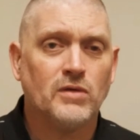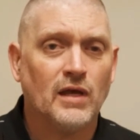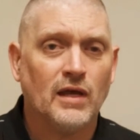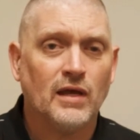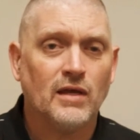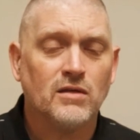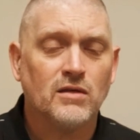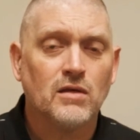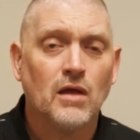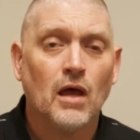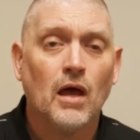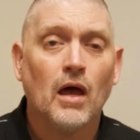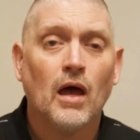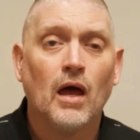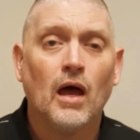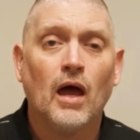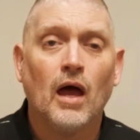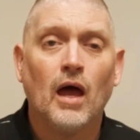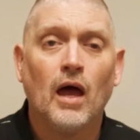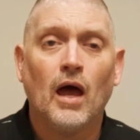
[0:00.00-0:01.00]
is
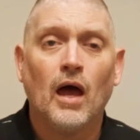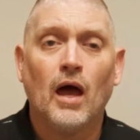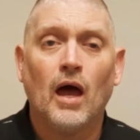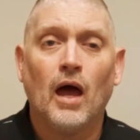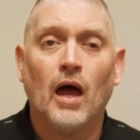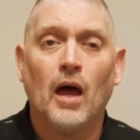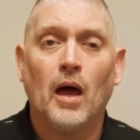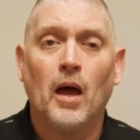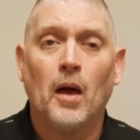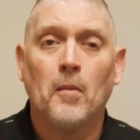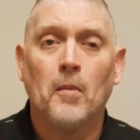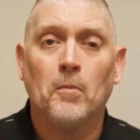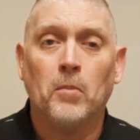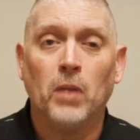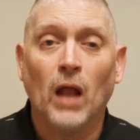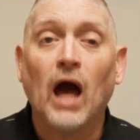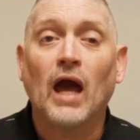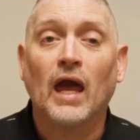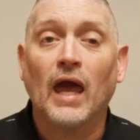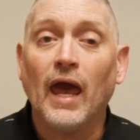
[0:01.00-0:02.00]

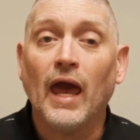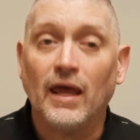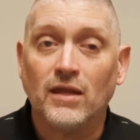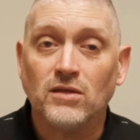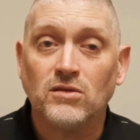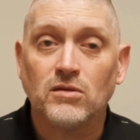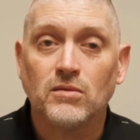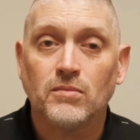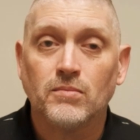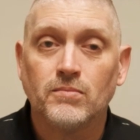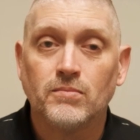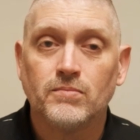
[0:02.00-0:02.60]
blockades.